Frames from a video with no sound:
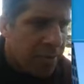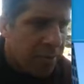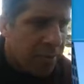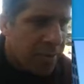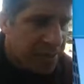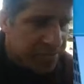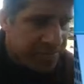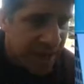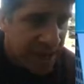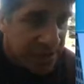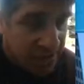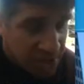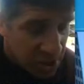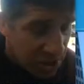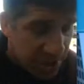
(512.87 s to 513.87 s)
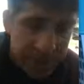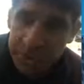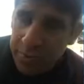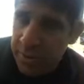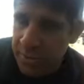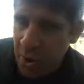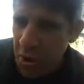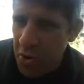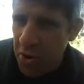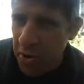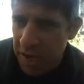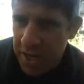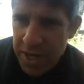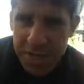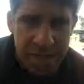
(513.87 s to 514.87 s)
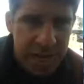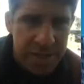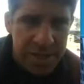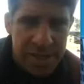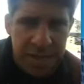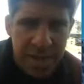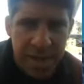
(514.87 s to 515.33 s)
Macbeth is talking to the murderer, and he says,